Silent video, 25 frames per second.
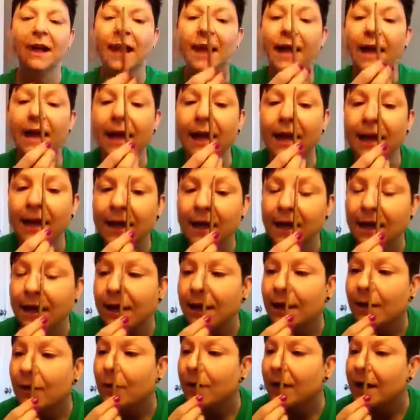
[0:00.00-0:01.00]
And
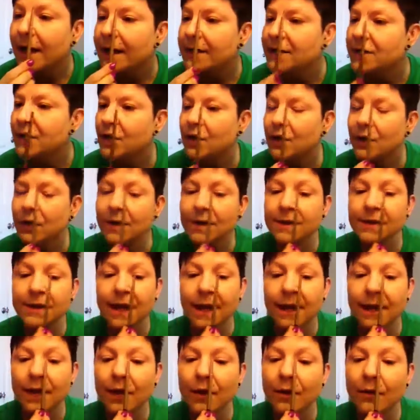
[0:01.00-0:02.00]
what I do is
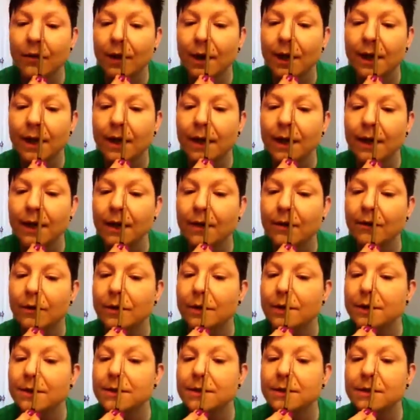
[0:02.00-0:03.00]
I go right here where
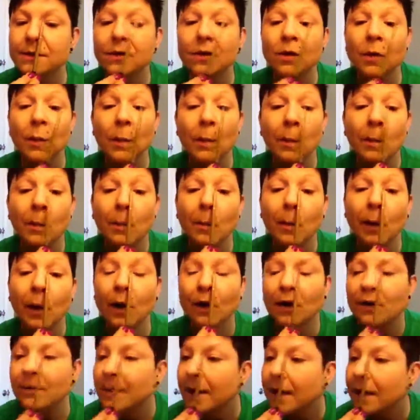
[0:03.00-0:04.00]
this little
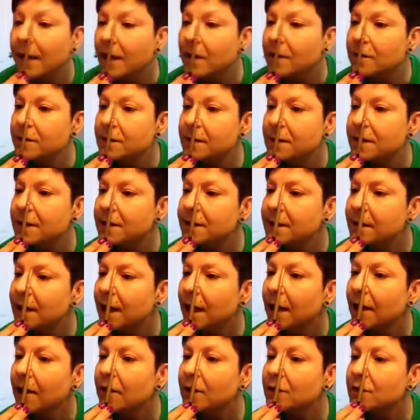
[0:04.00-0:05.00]
part of my nose is, and
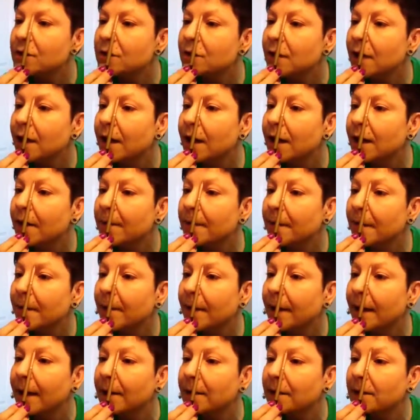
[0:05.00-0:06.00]
I go straight up and I
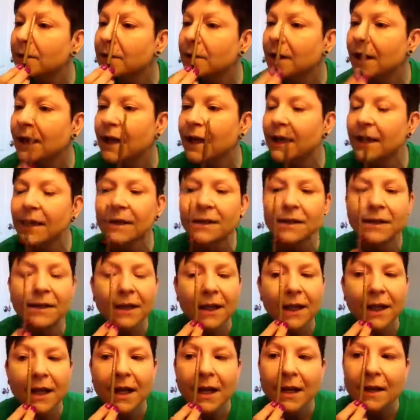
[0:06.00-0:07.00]
make a little line.
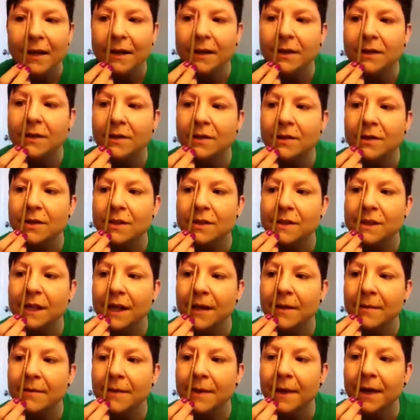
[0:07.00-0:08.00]
And then I do the
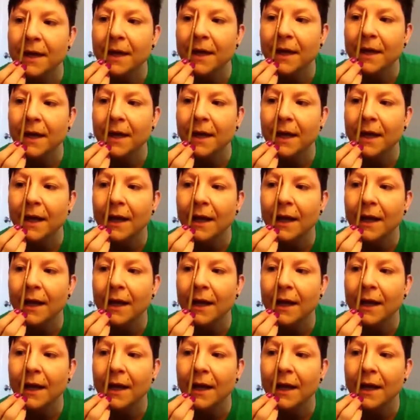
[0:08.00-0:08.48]
same thing.